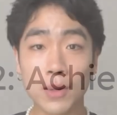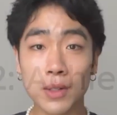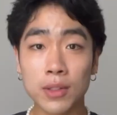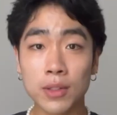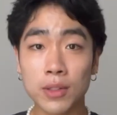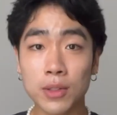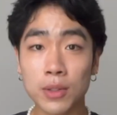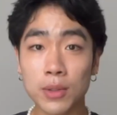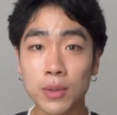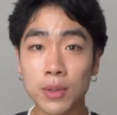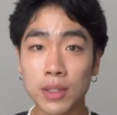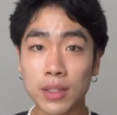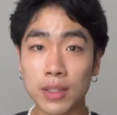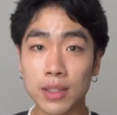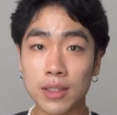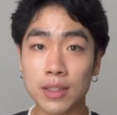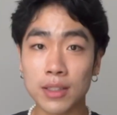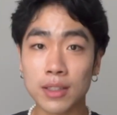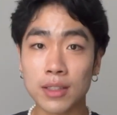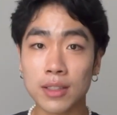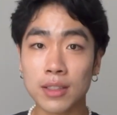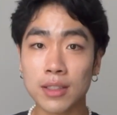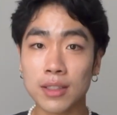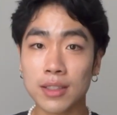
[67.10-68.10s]
want to do
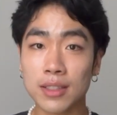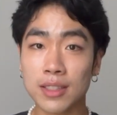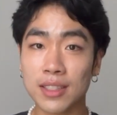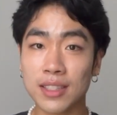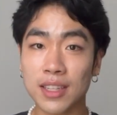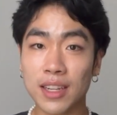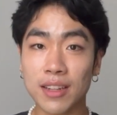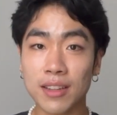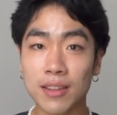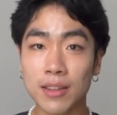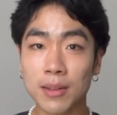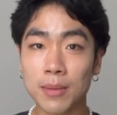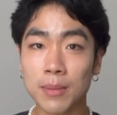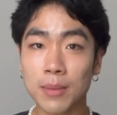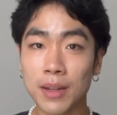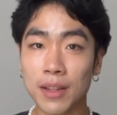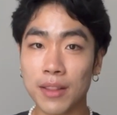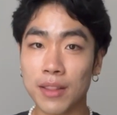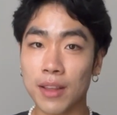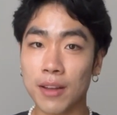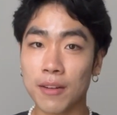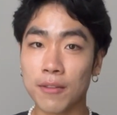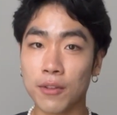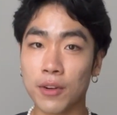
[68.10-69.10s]
is setting them
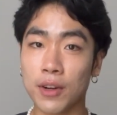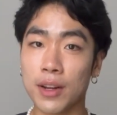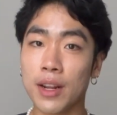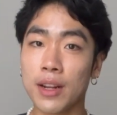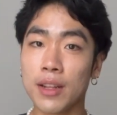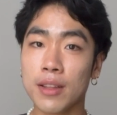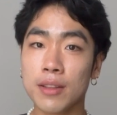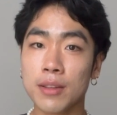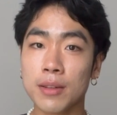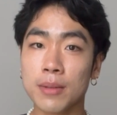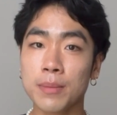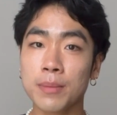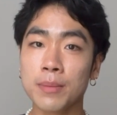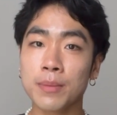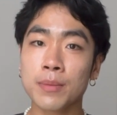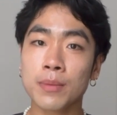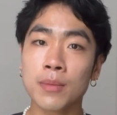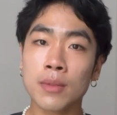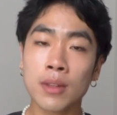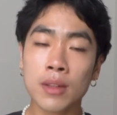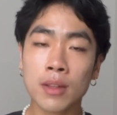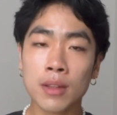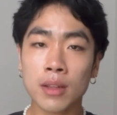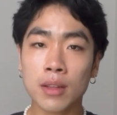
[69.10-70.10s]
and then forgetting them.
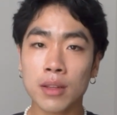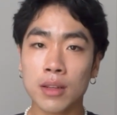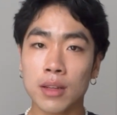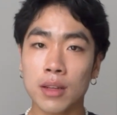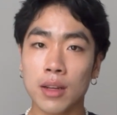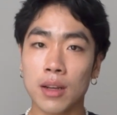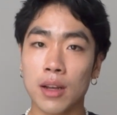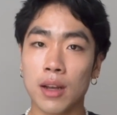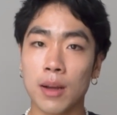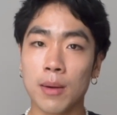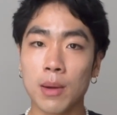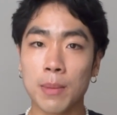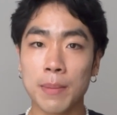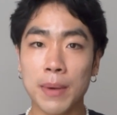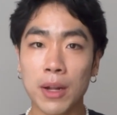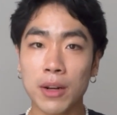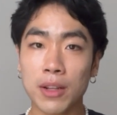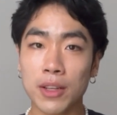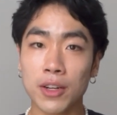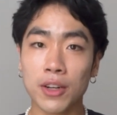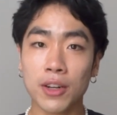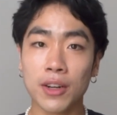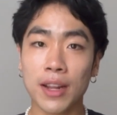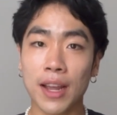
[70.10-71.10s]
Um, about
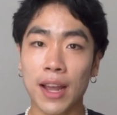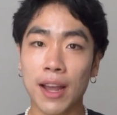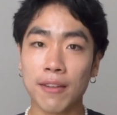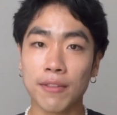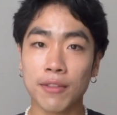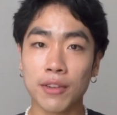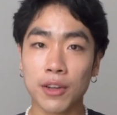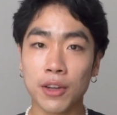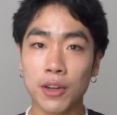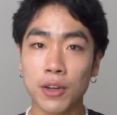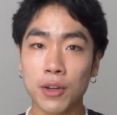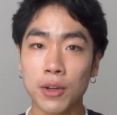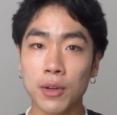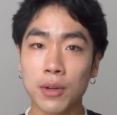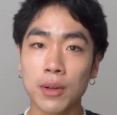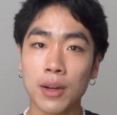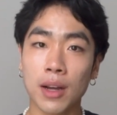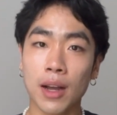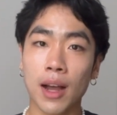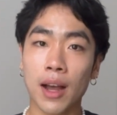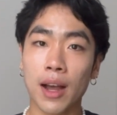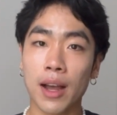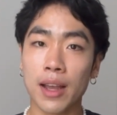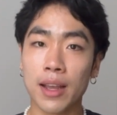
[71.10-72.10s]
a year and a half
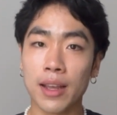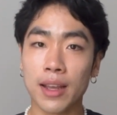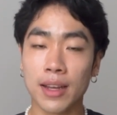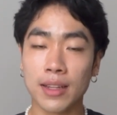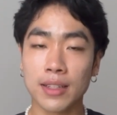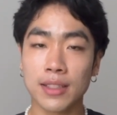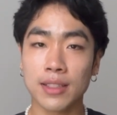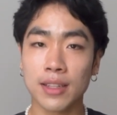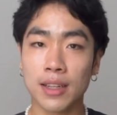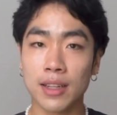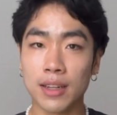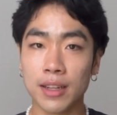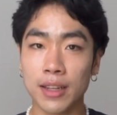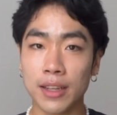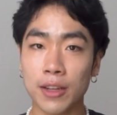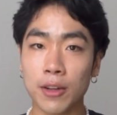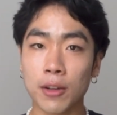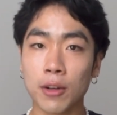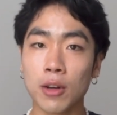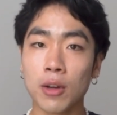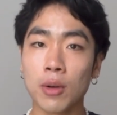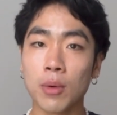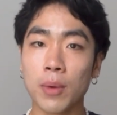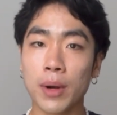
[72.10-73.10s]
ago, I had set a
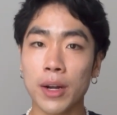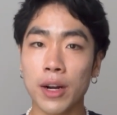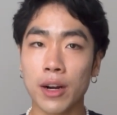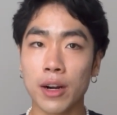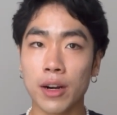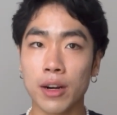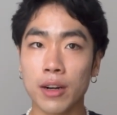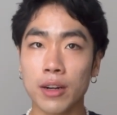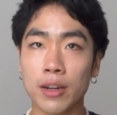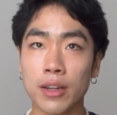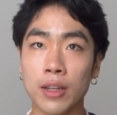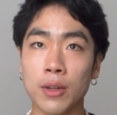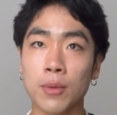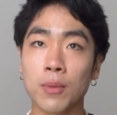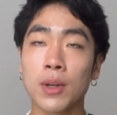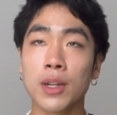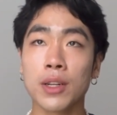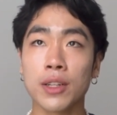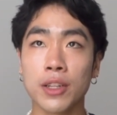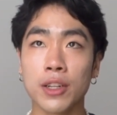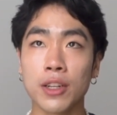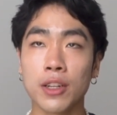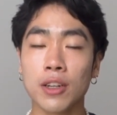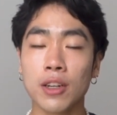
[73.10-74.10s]
goal where in
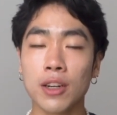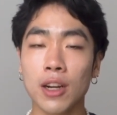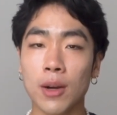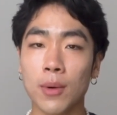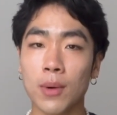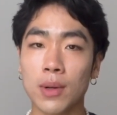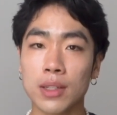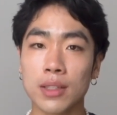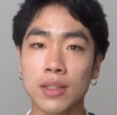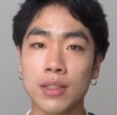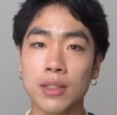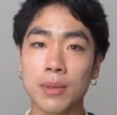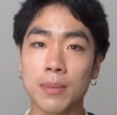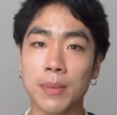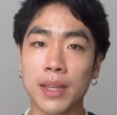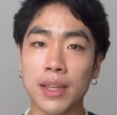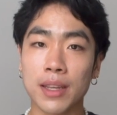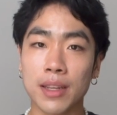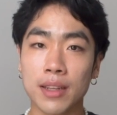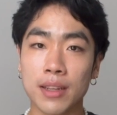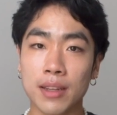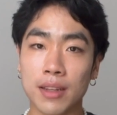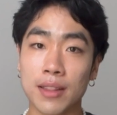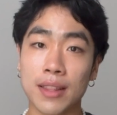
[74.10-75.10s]
one year I wanted to
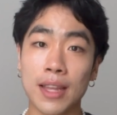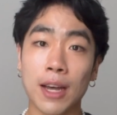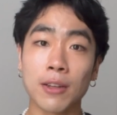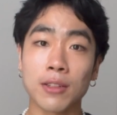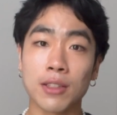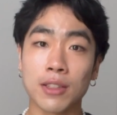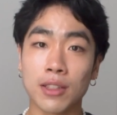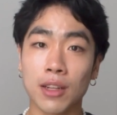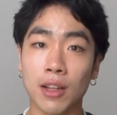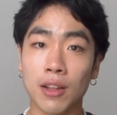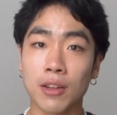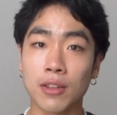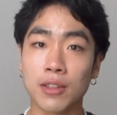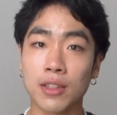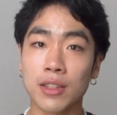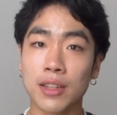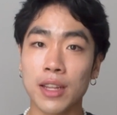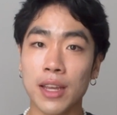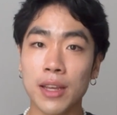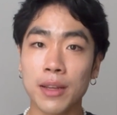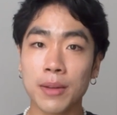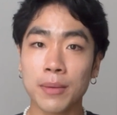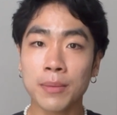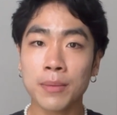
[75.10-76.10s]
make $1,000 a
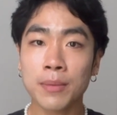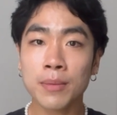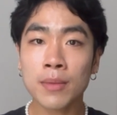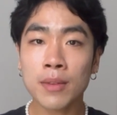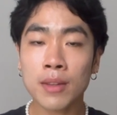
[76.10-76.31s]
day.